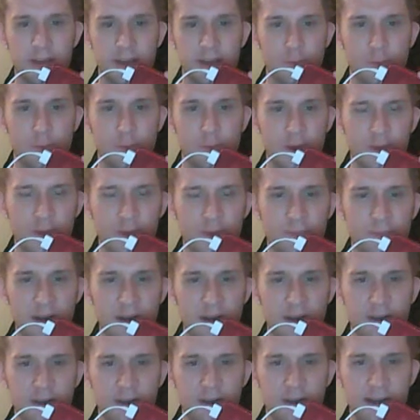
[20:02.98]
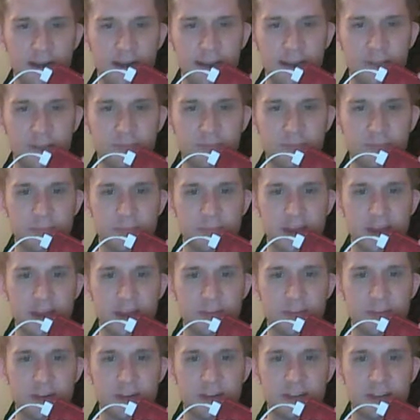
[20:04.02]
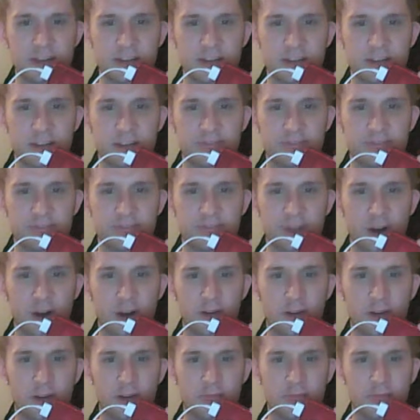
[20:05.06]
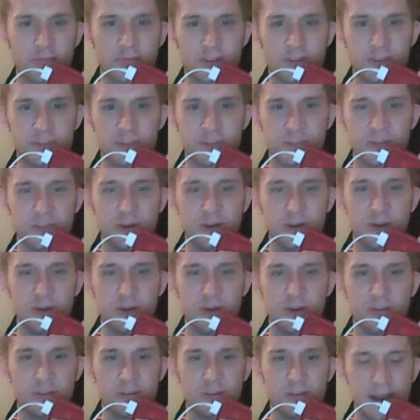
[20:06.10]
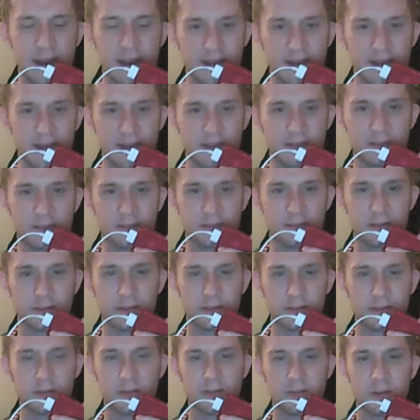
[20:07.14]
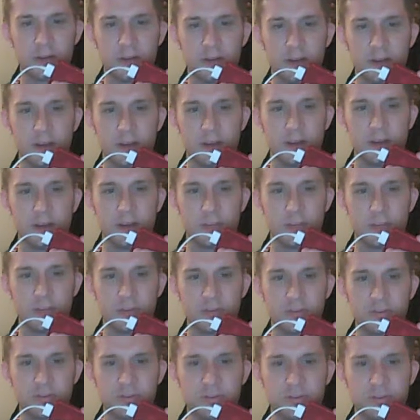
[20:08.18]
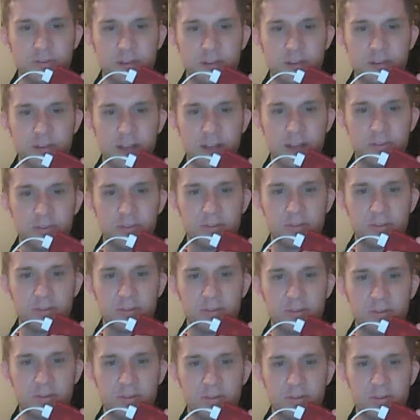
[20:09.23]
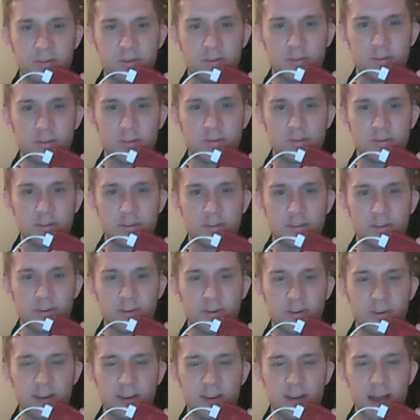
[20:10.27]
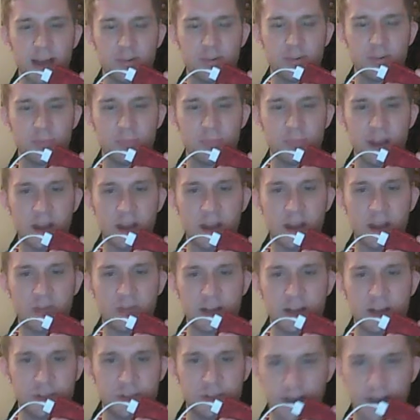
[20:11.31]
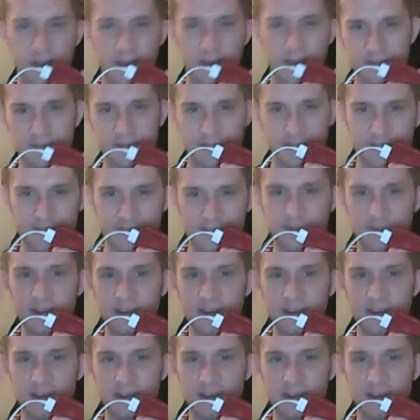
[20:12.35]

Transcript: When you compare nicknames, Megatron sounds far superior to Peanut. But the truth is that Detroit receiver Calvin Megatron Johnson has been